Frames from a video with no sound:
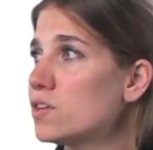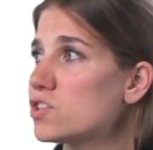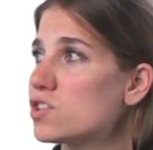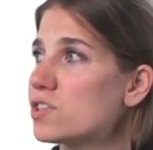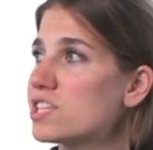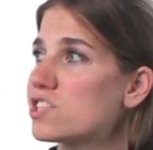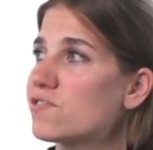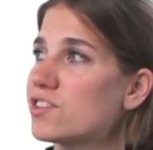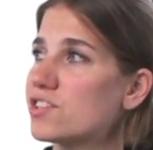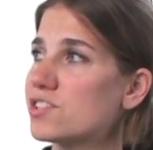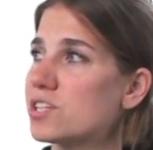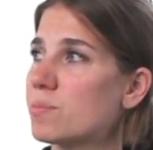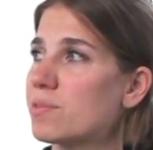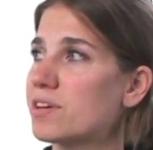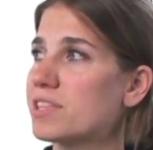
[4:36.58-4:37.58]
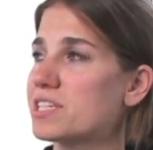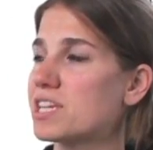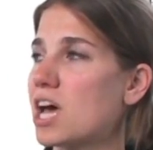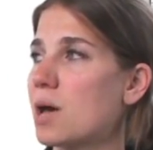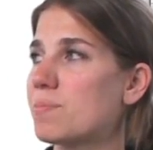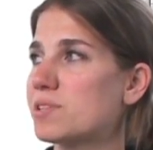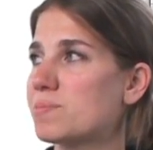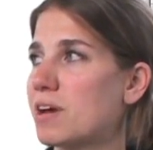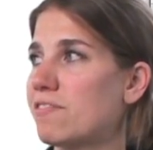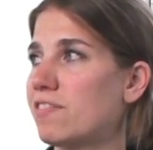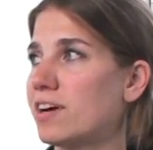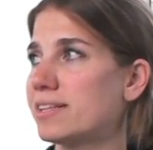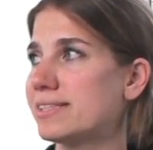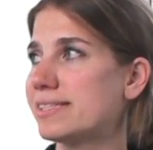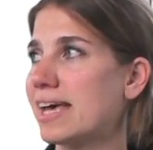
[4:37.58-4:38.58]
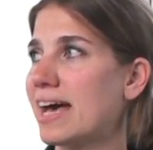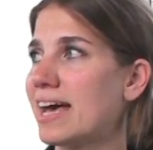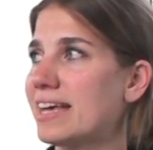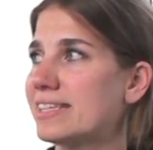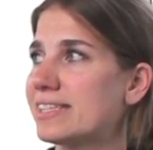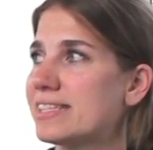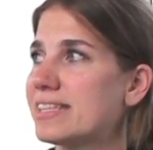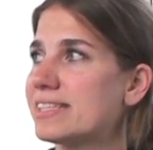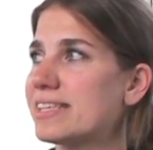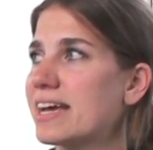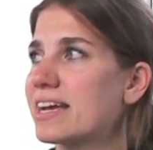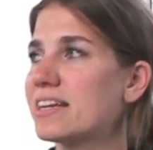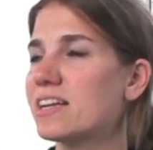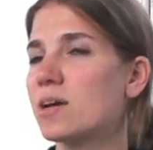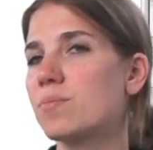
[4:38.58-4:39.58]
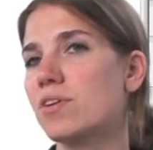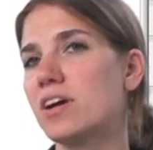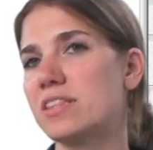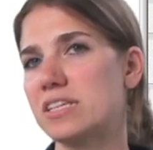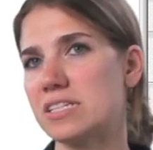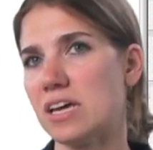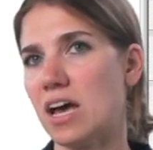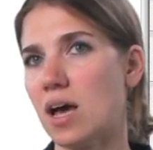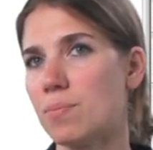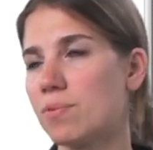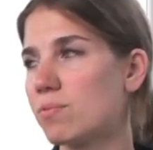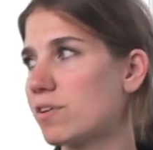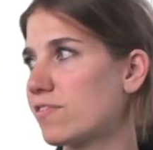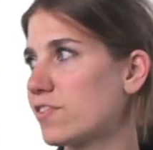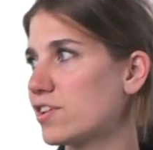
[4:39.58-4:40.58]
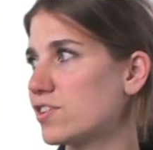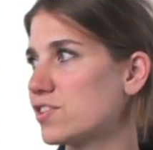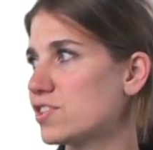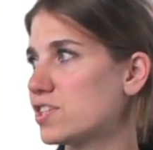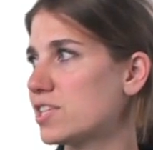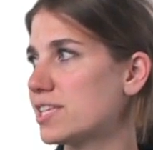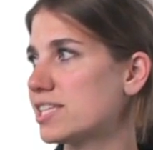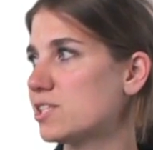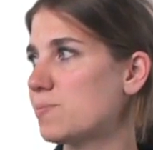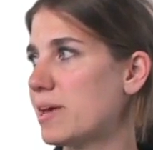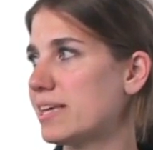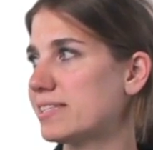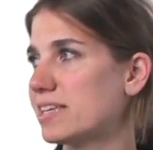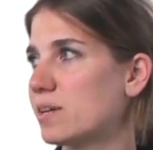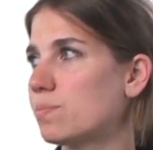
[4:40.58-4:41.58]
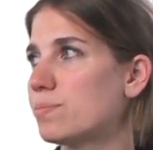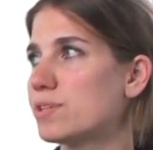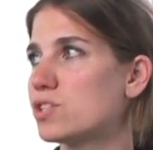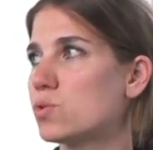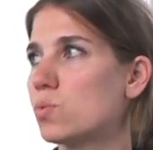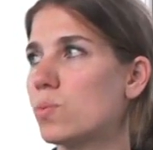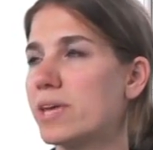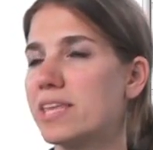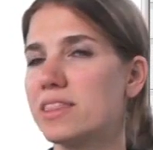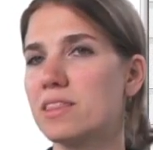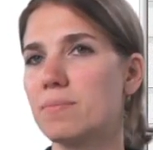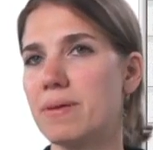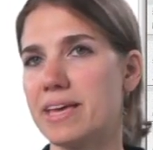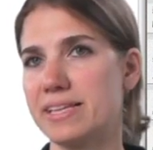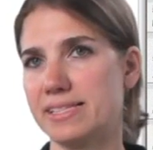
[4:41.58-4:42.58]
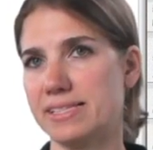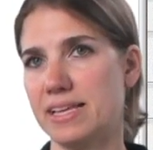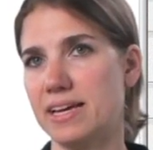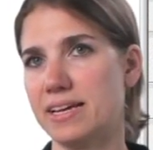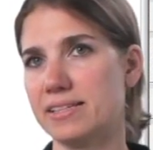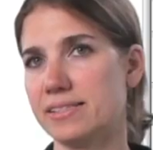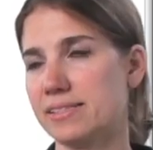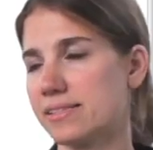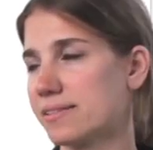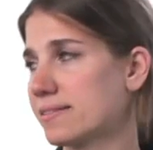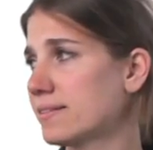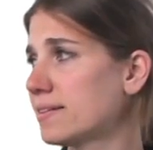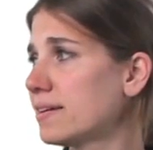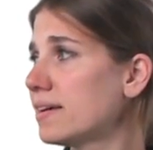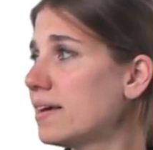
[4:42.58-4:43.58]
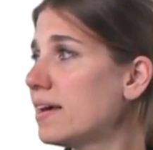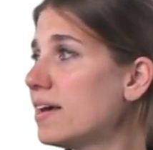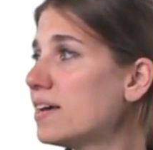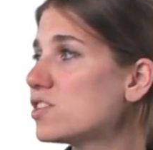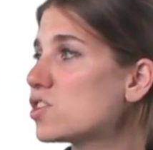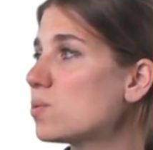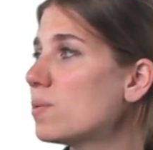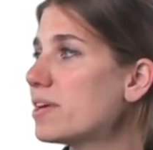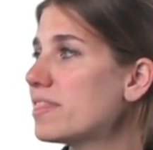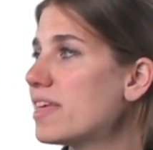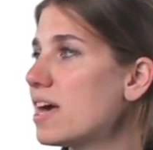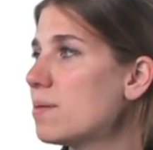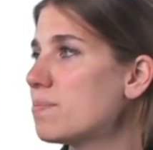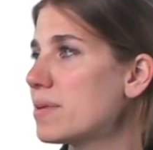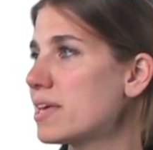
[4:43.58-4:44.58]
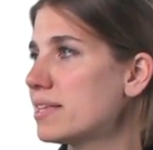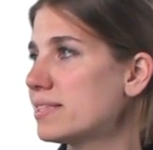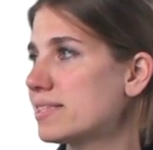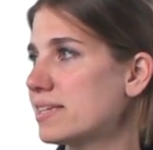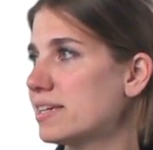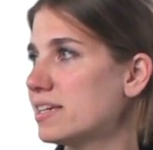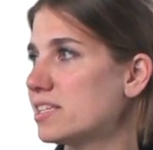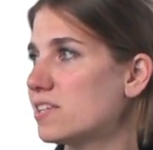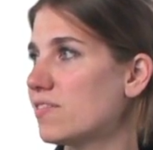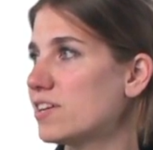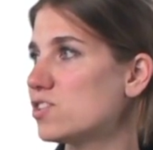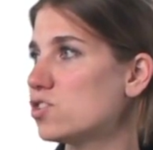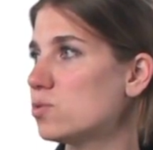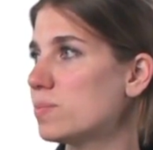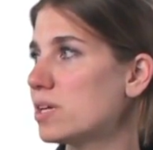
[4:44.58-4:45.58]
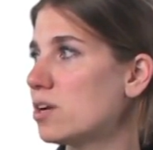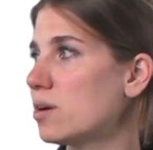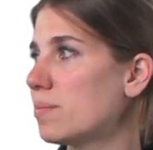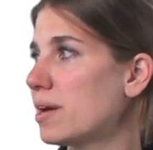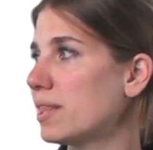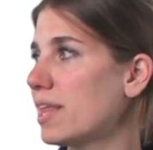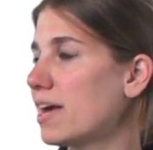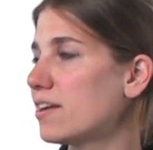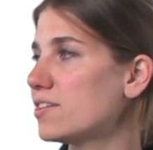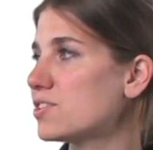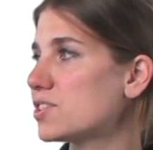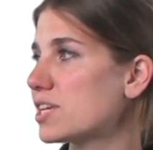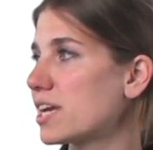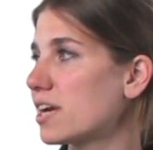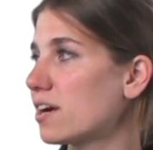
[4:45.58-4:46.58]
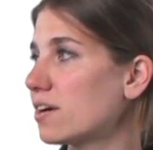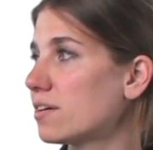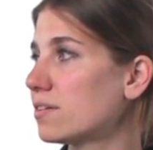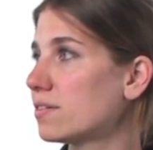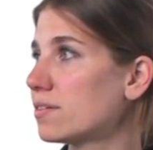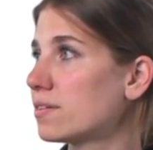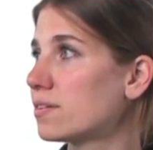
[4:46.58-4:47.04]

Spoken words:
So this first number at the top is my font size. The second number at the top refers to the spacing between the baselines. So what that means is, if I zoom in on my letters here,